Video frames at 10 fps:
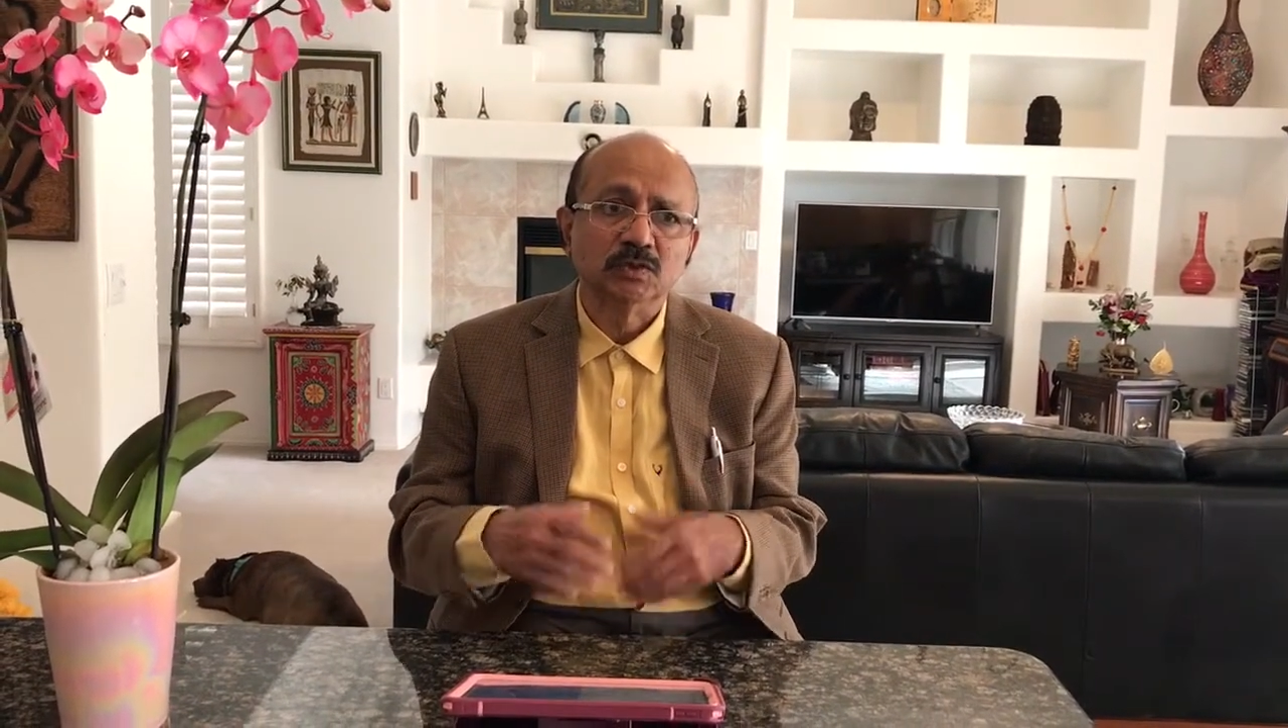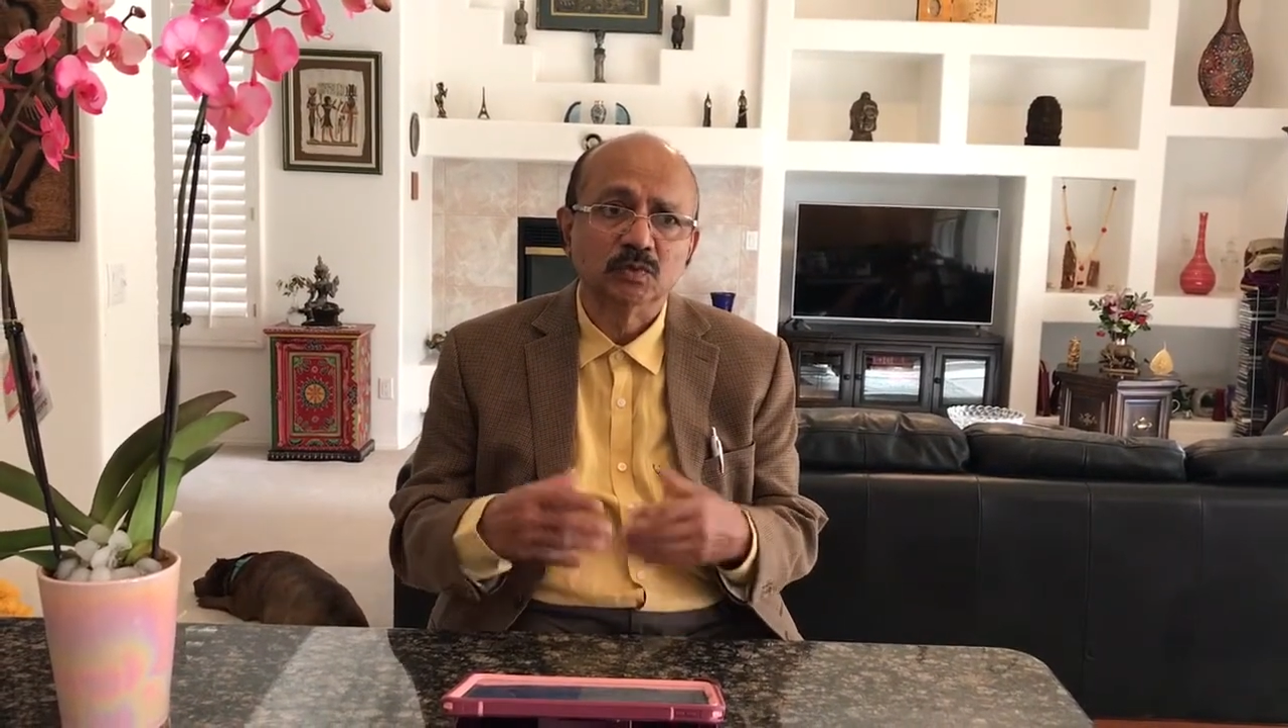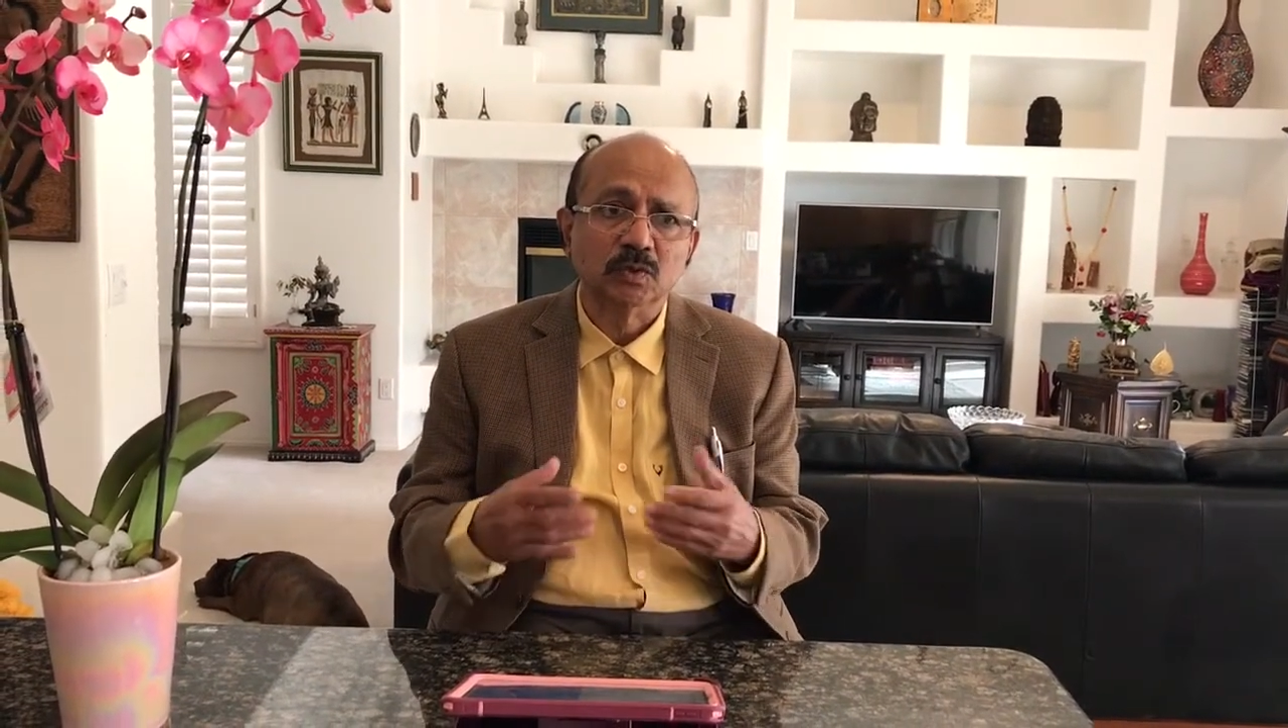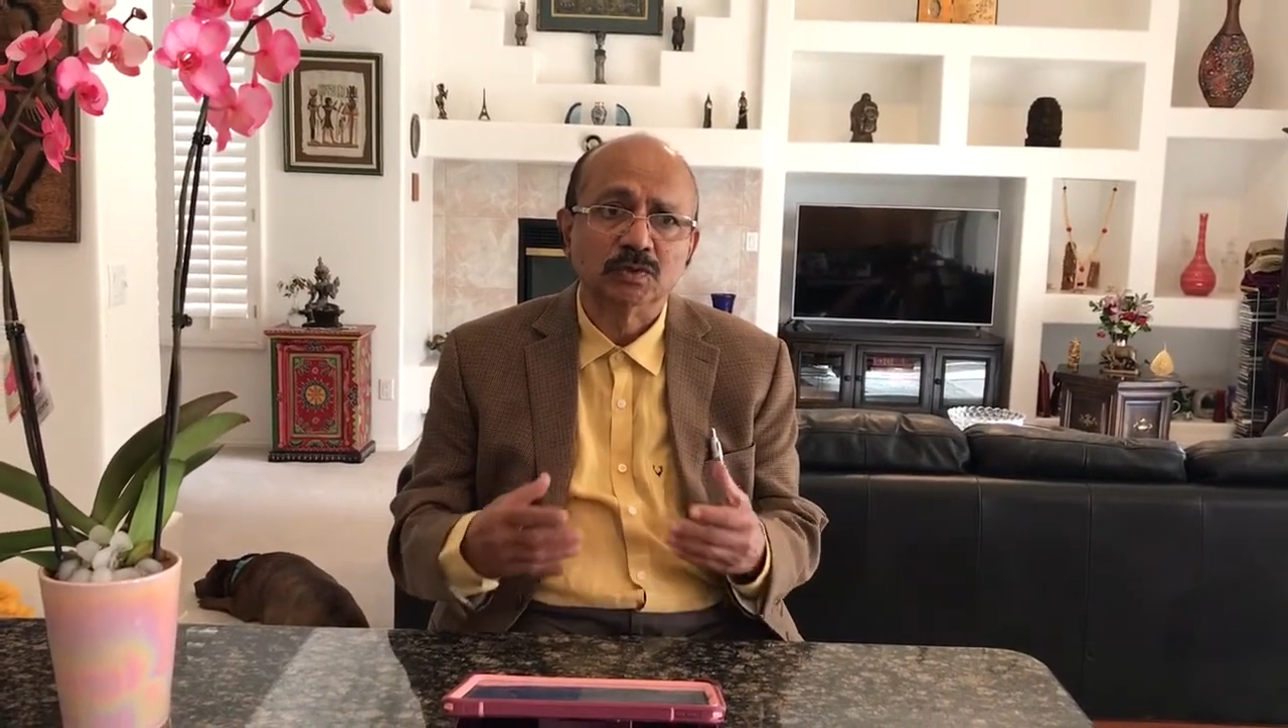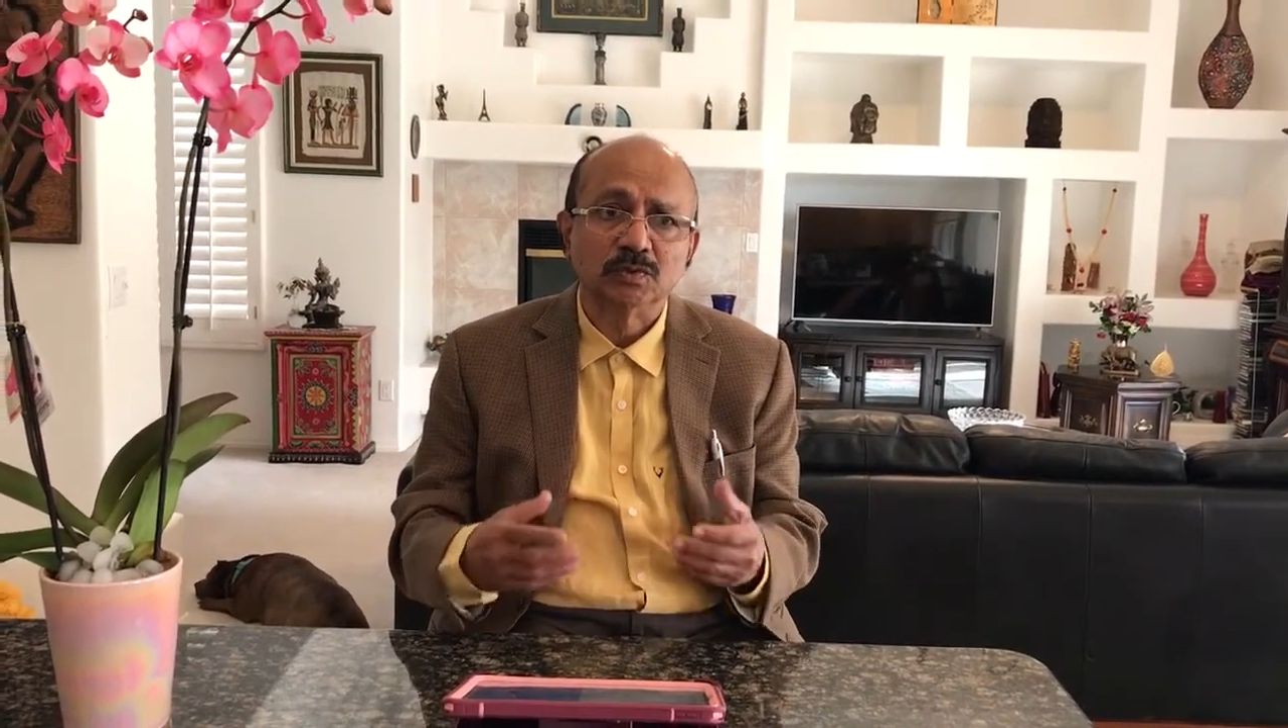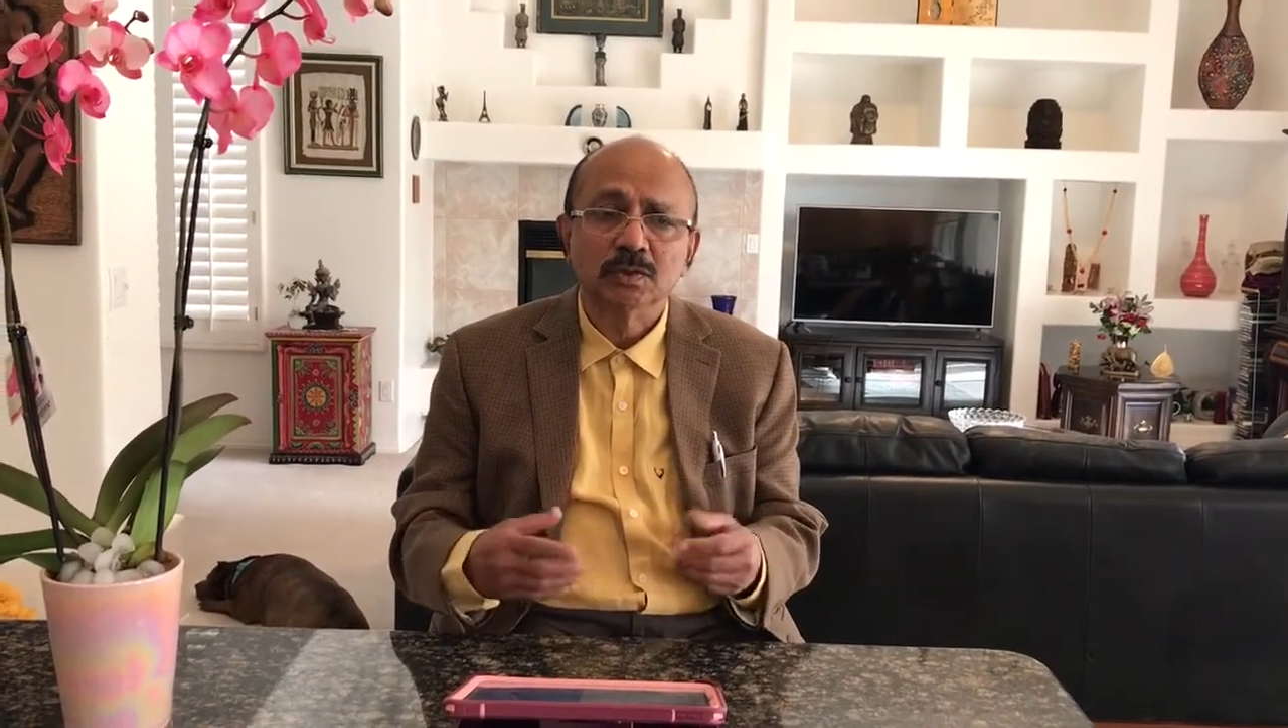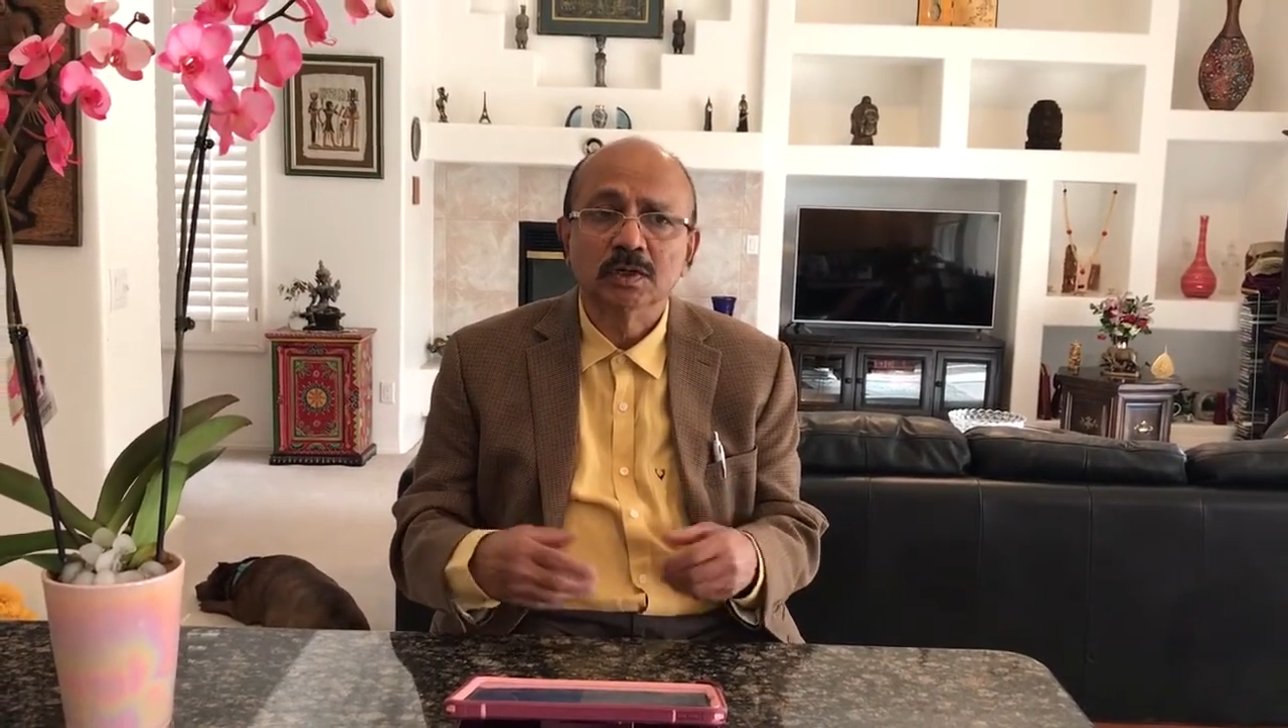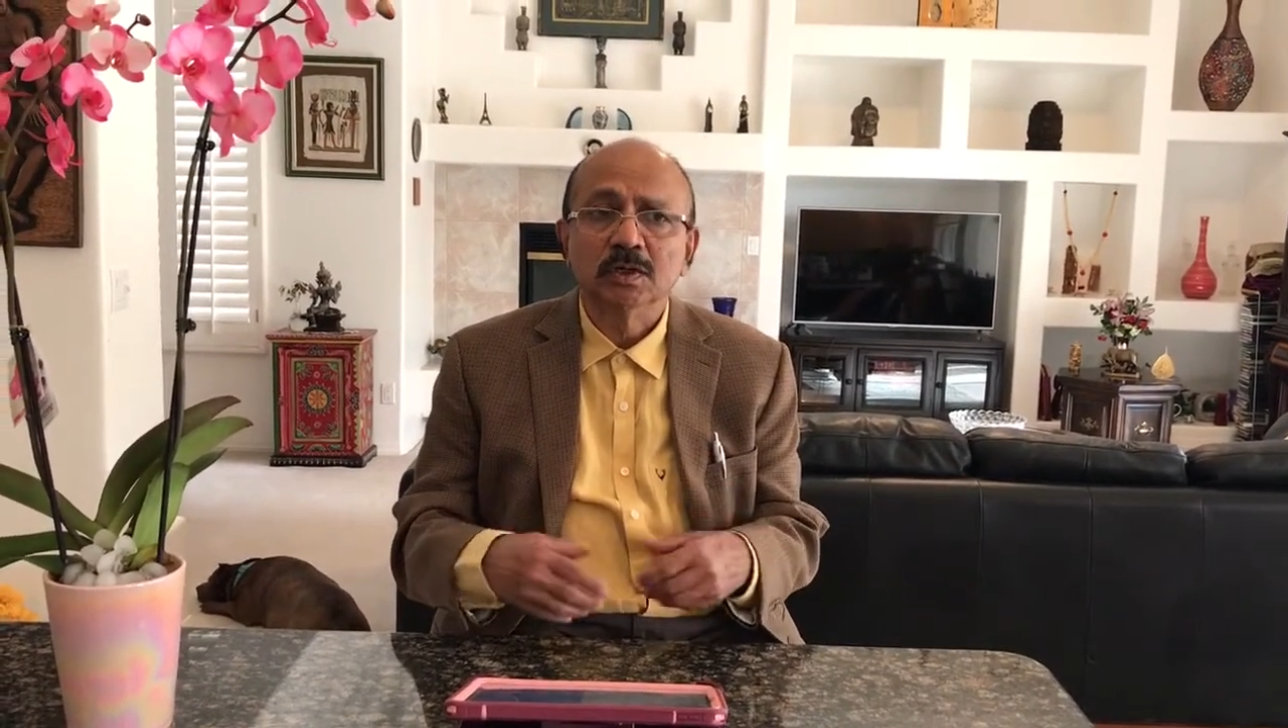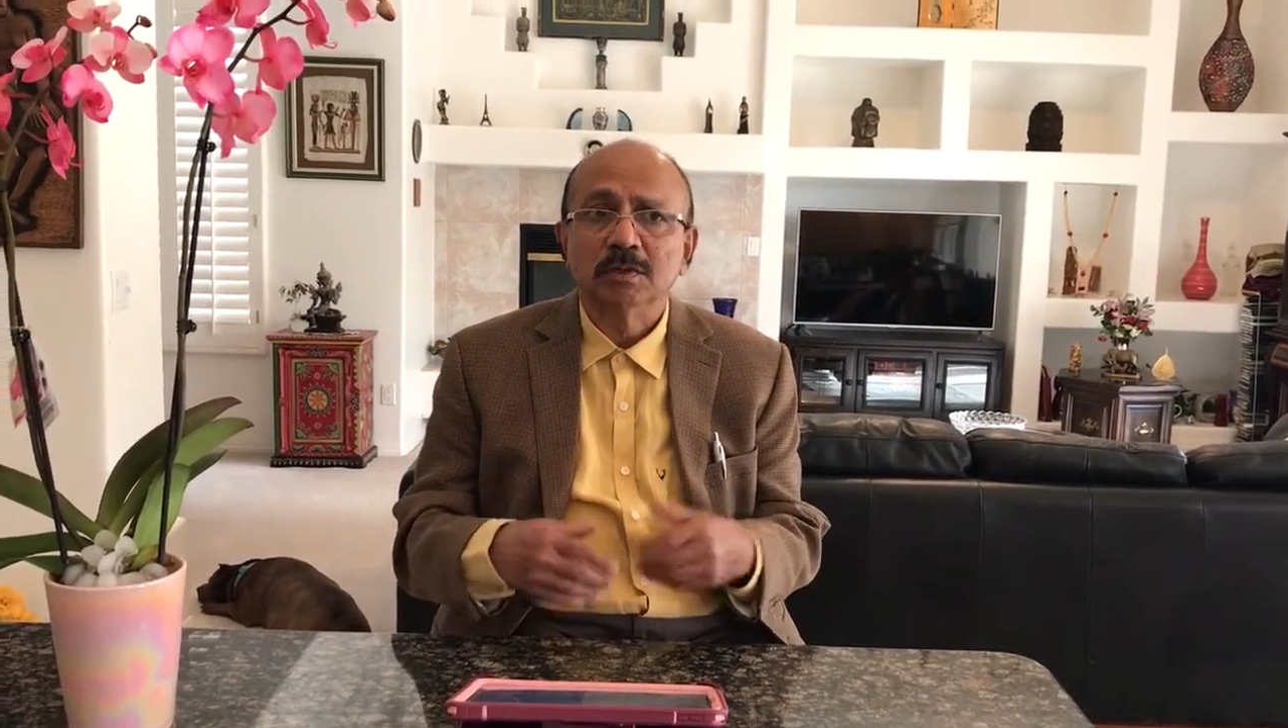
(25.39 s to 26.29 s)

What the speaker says: You go to